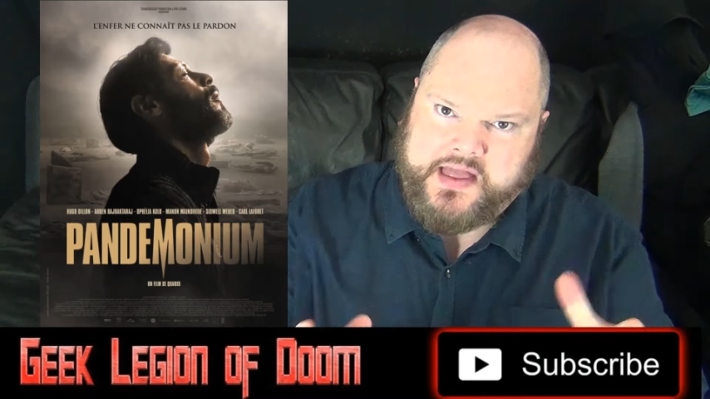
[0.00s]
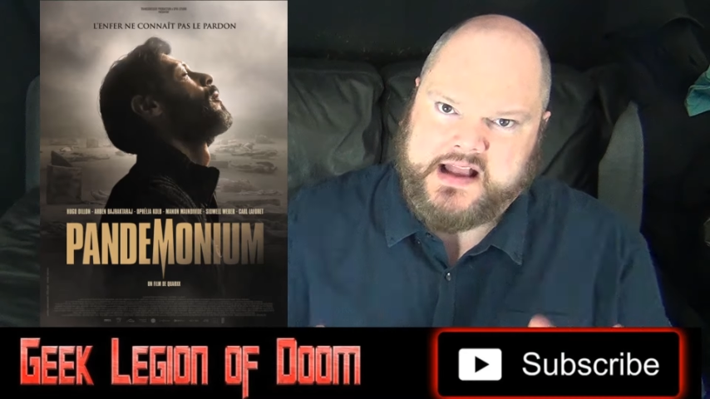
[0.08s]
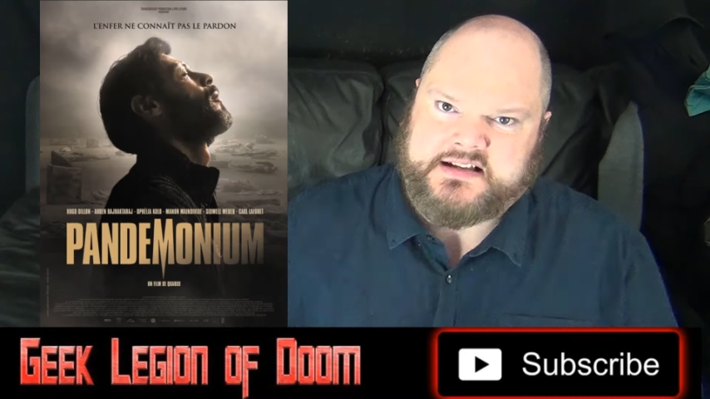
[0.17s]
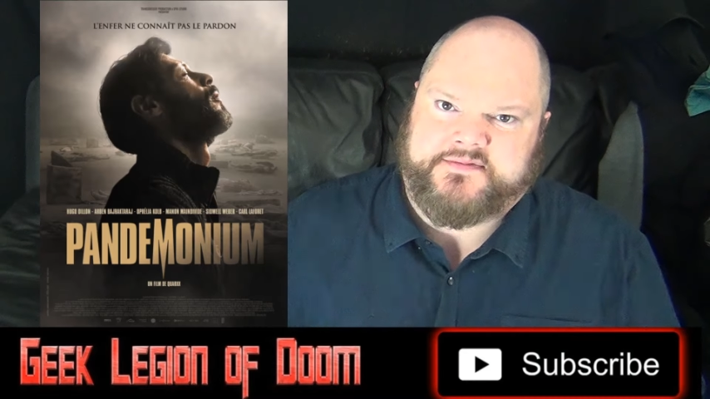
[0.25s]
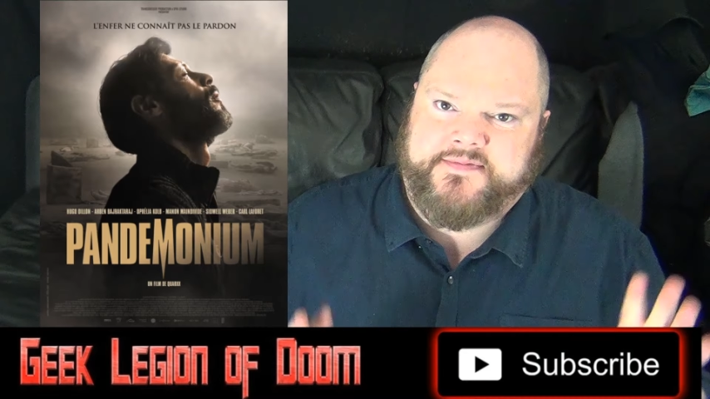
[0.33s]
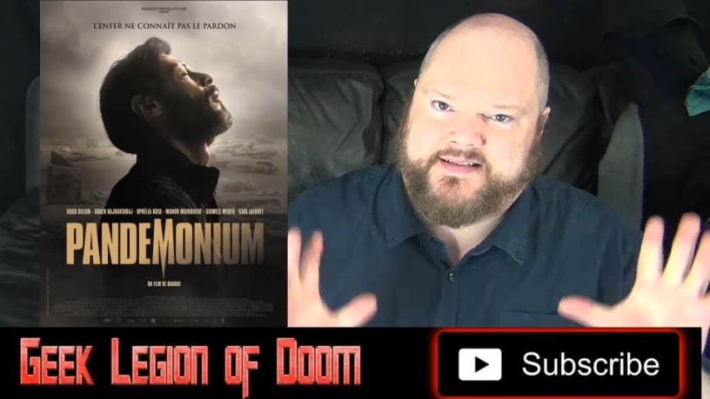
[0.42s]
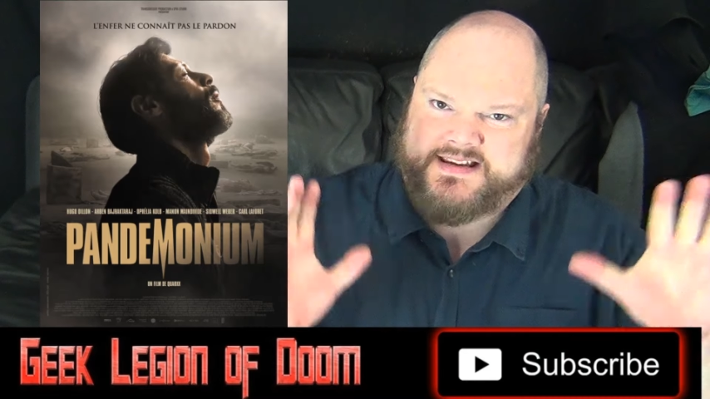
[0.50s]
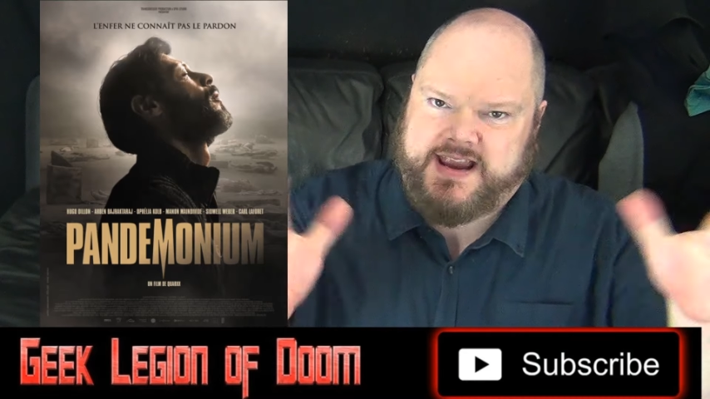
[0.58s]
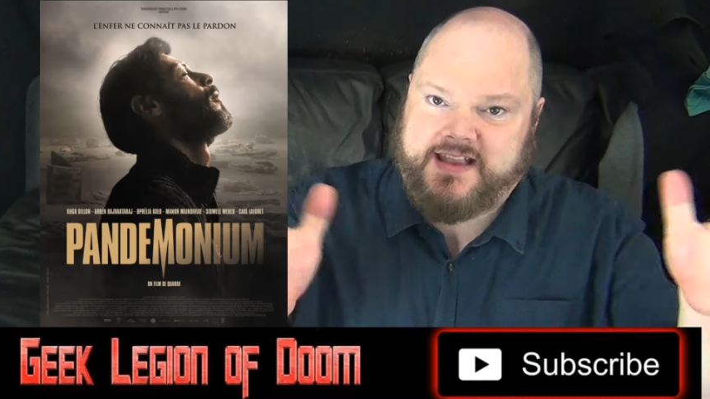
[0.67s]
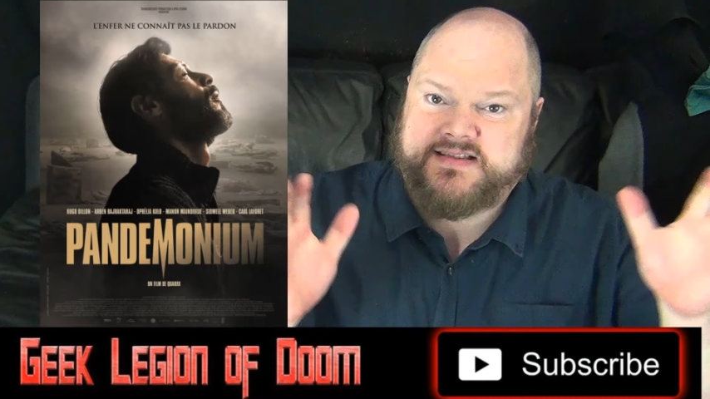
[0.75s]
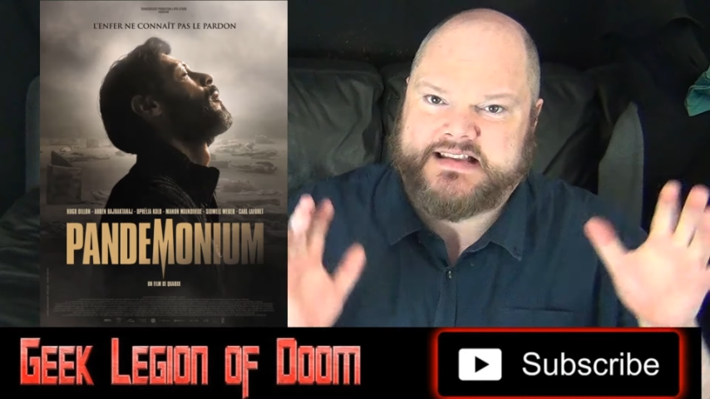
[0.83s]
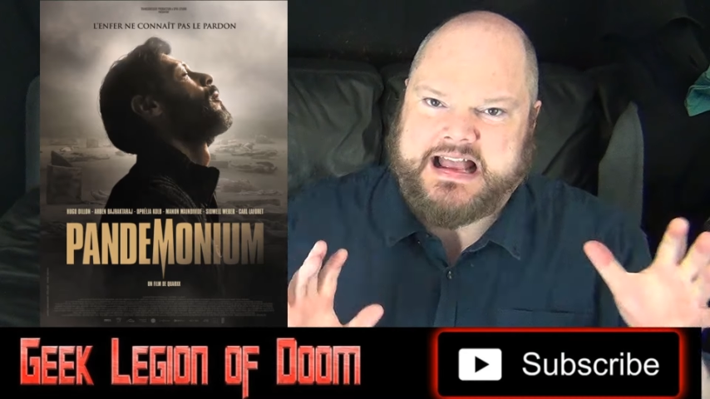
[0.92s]
that's fitting
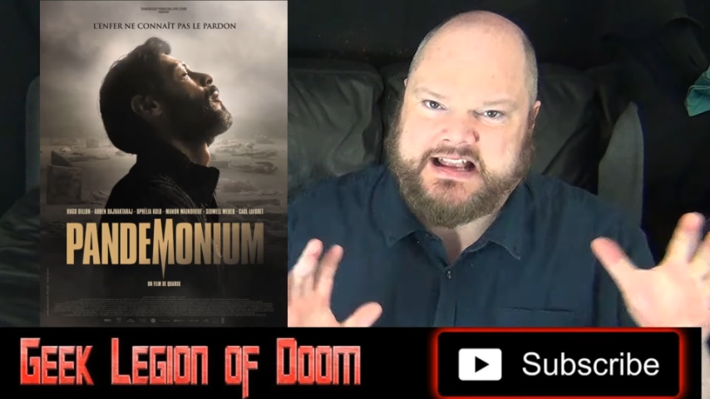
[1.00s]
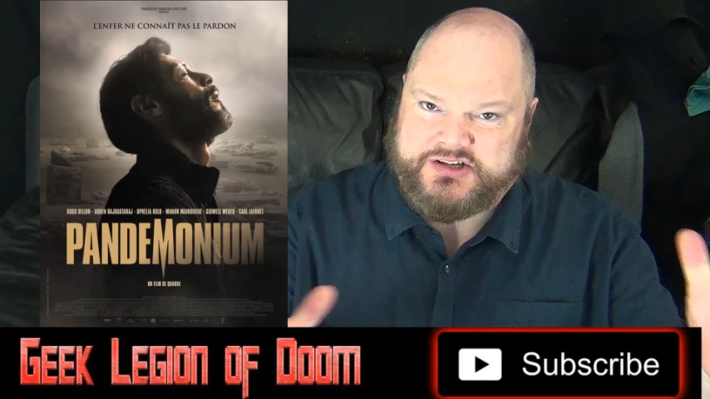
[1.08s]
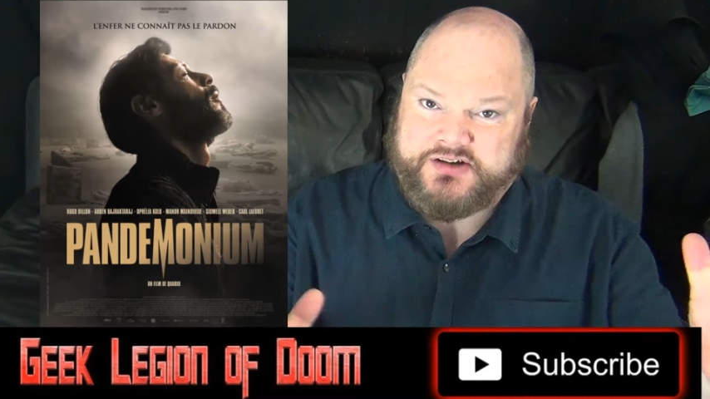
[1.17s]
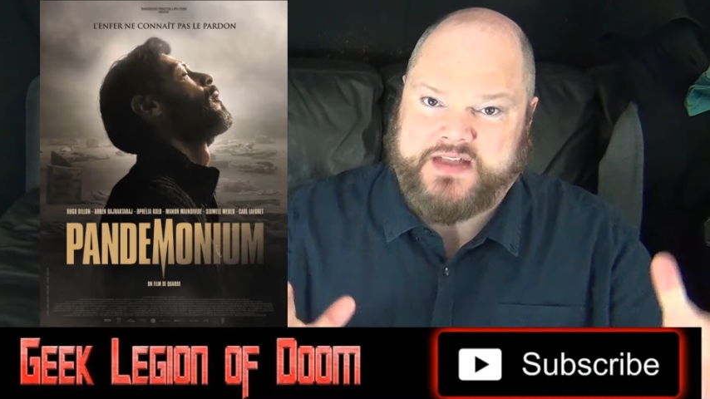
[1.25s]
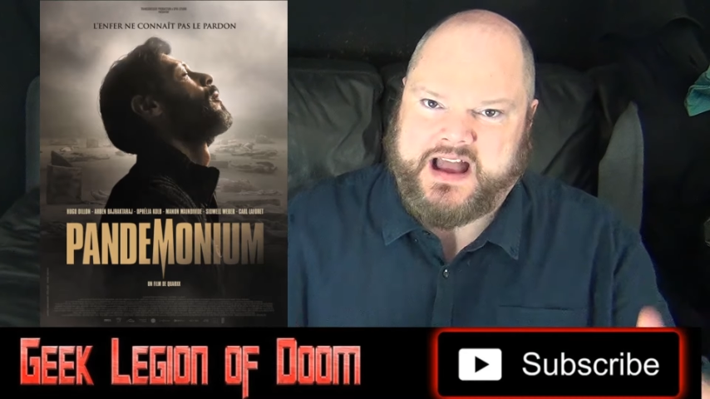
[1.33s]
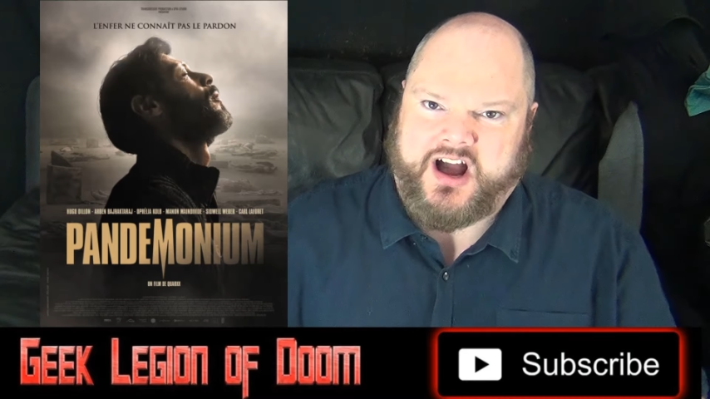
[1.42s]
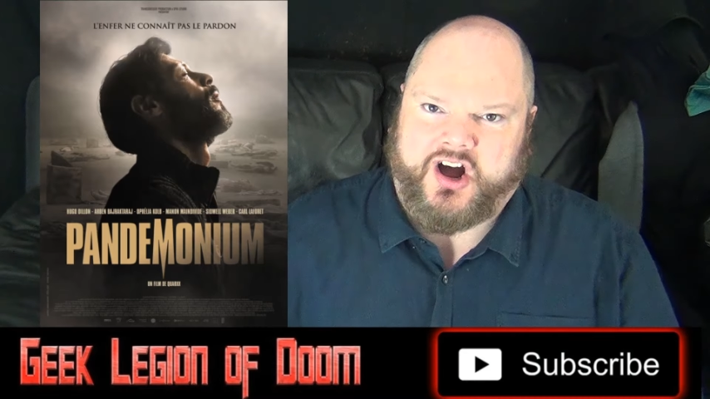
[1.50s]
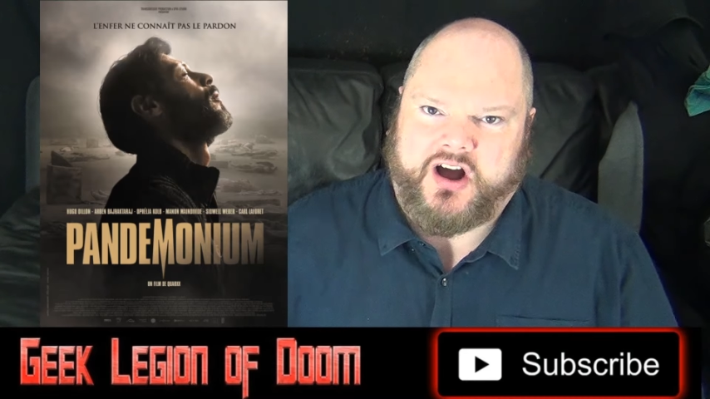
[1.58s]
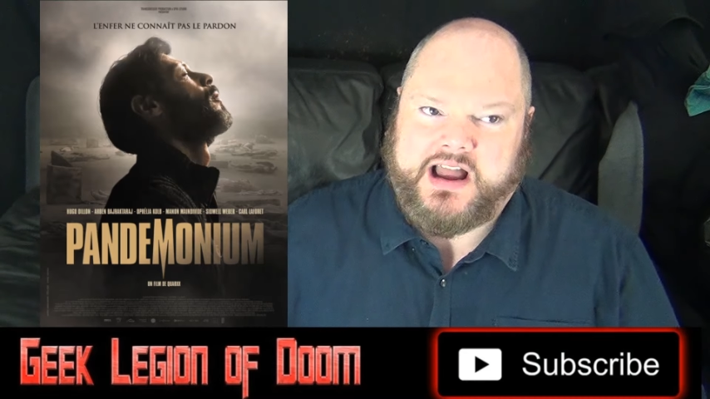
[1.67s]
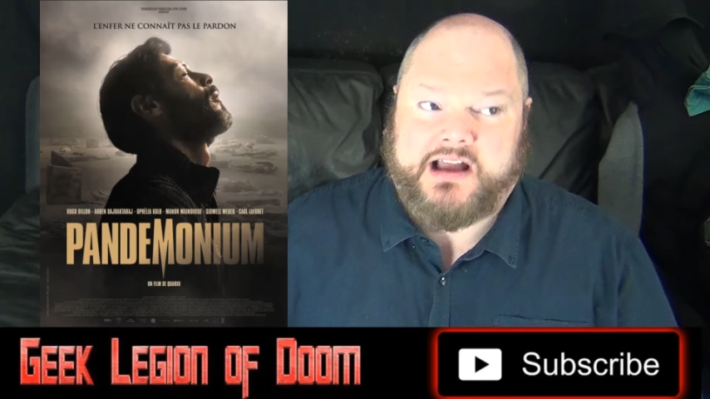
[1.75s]
into that sort of that art